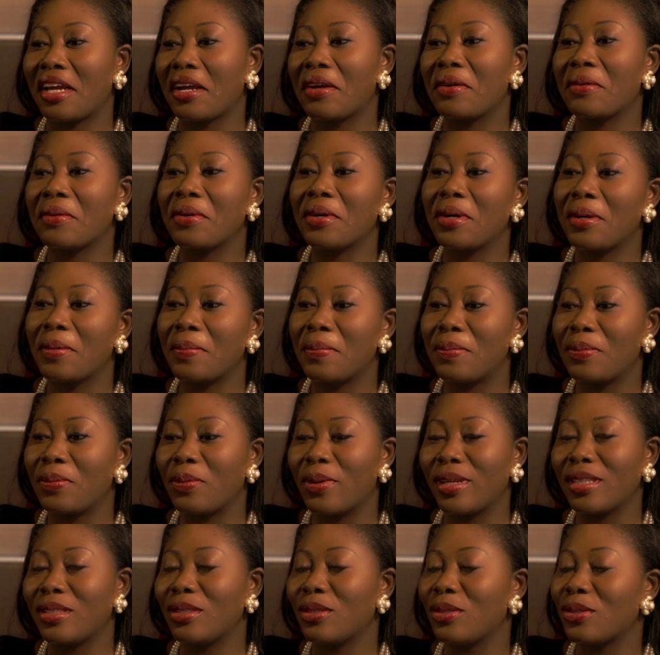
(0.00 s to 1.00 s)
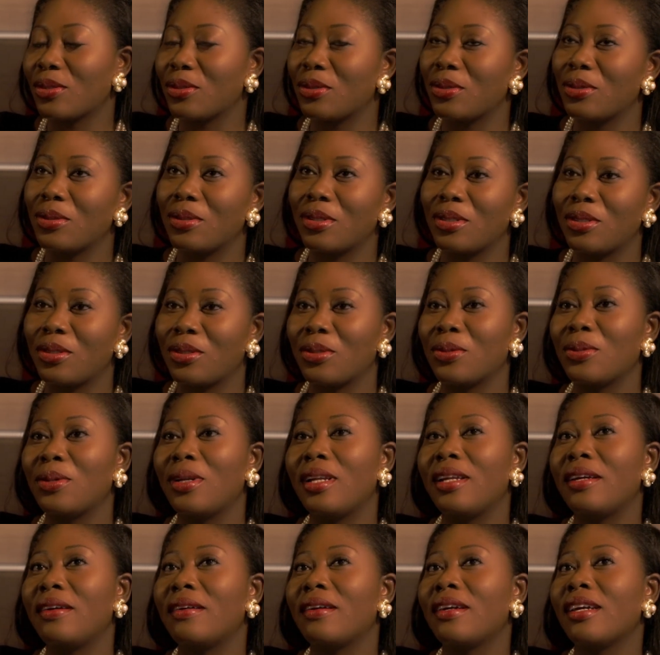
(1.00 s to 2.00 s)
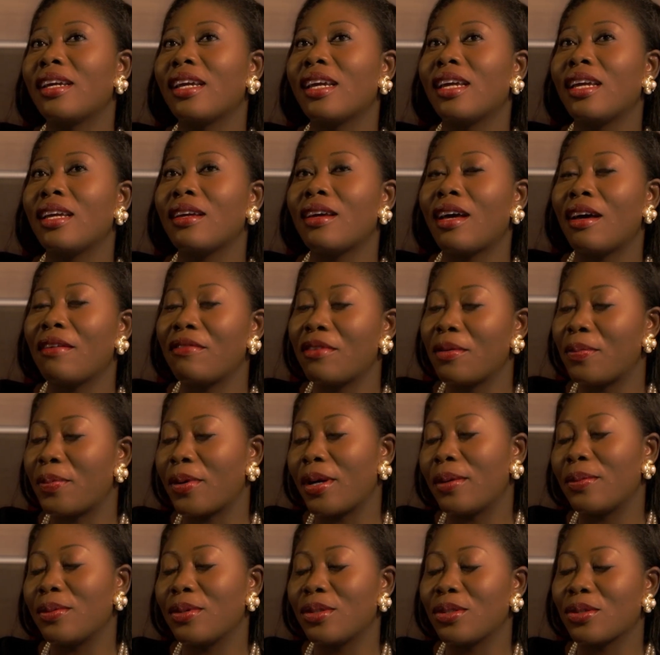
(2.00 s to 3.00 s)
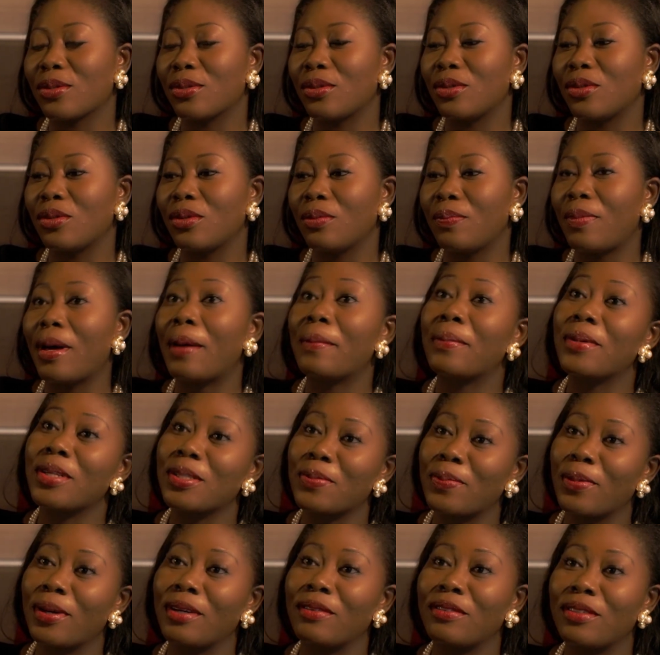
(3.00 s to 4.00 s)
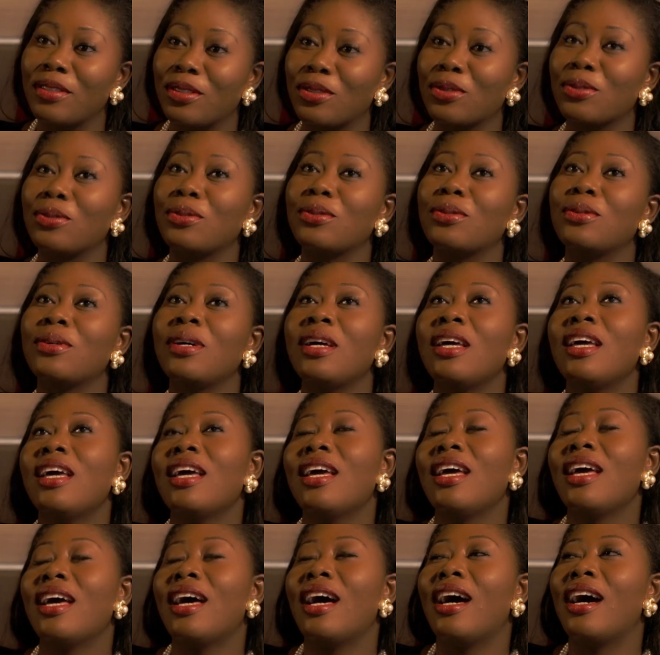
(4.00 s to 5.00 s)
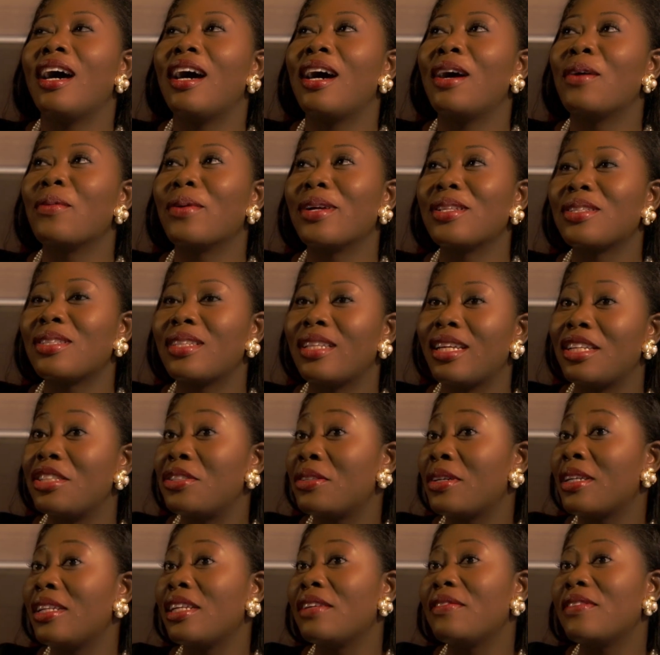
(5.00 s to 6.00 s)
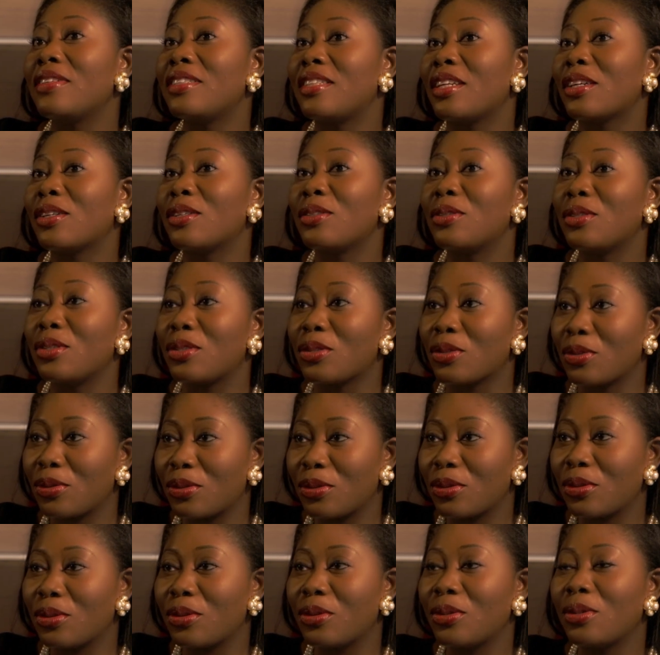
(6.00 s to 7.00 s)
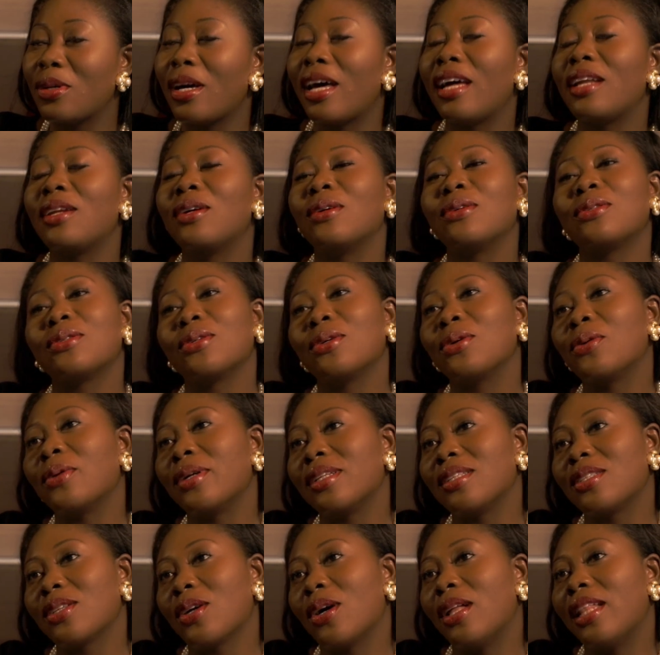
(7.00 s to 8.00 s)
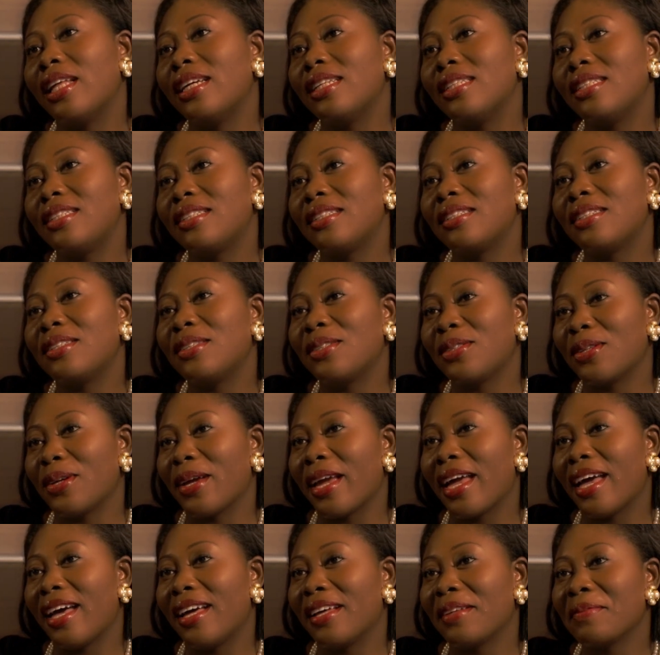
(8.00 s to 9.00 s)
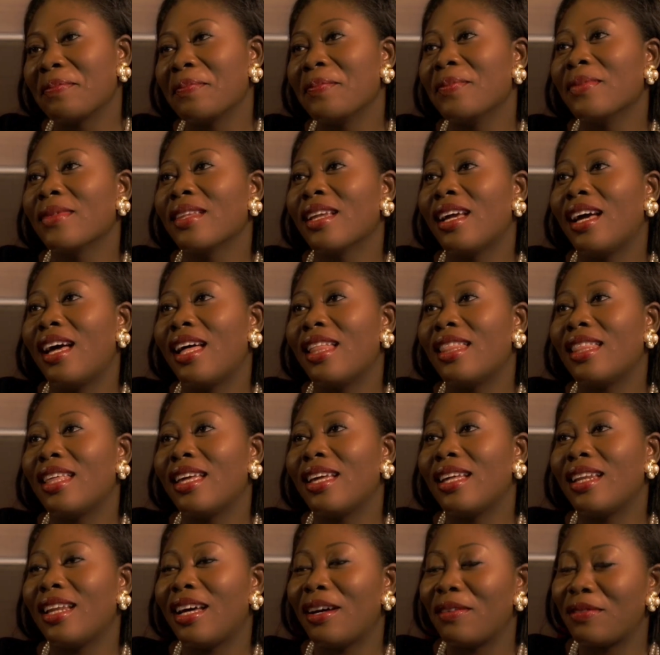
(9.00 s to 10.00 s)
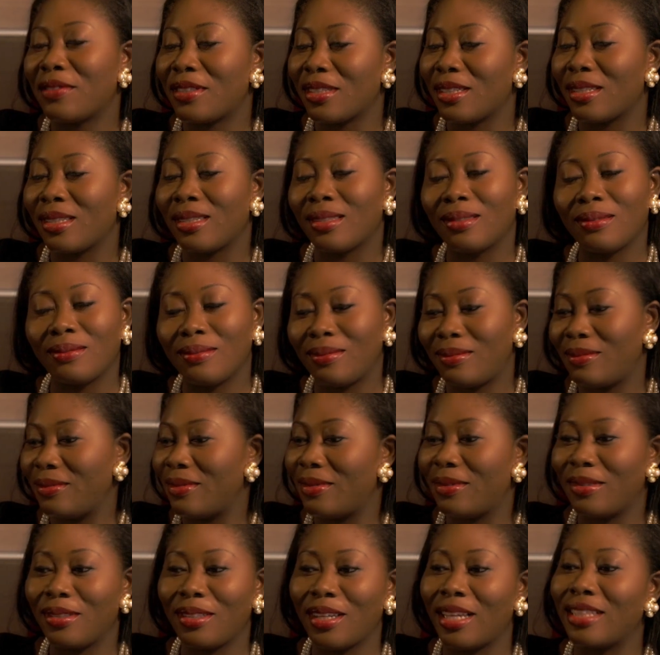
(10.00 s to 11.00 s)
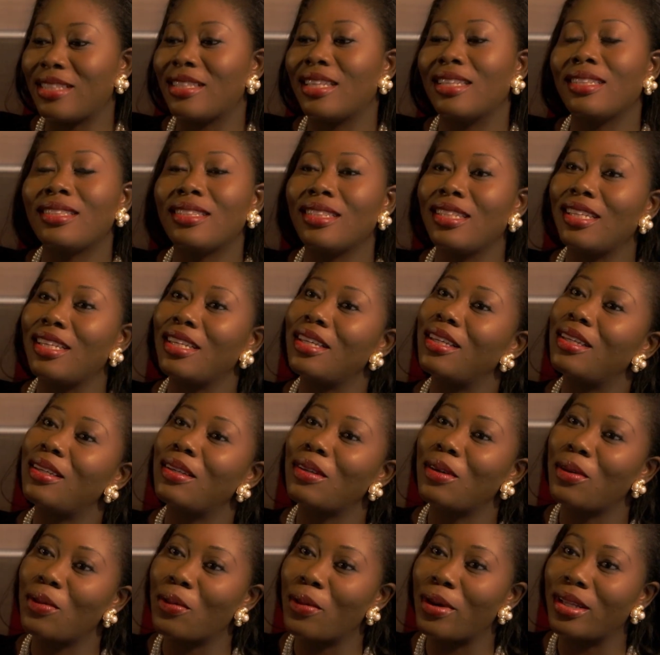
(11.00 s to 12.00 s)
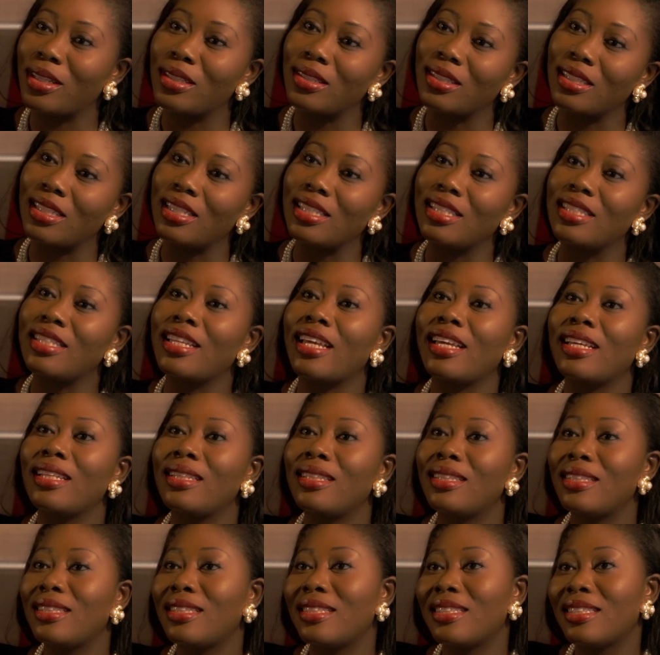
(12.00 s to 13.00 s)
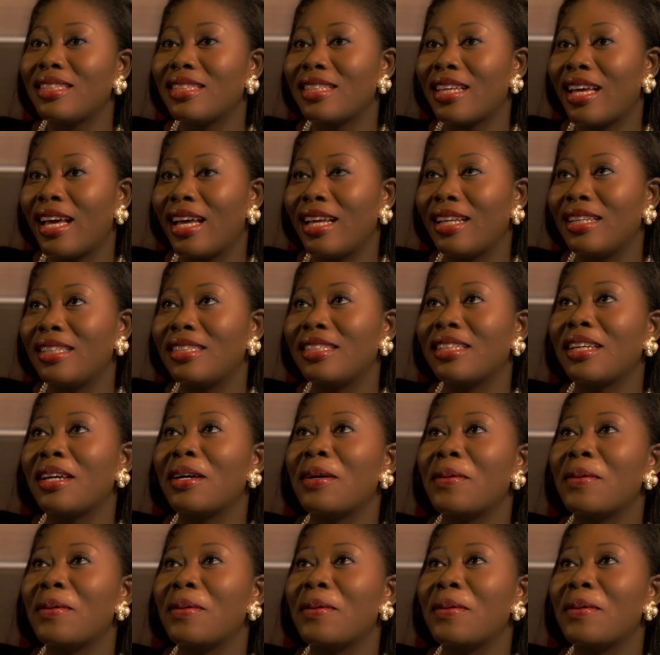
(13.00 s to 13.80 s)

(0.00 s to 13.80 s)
I went to school in Surulere for primary school, Pampas Private School. Went to Nigerian Navy Secondary School and also Queen's College. So yeah, and then after SSC went to the States and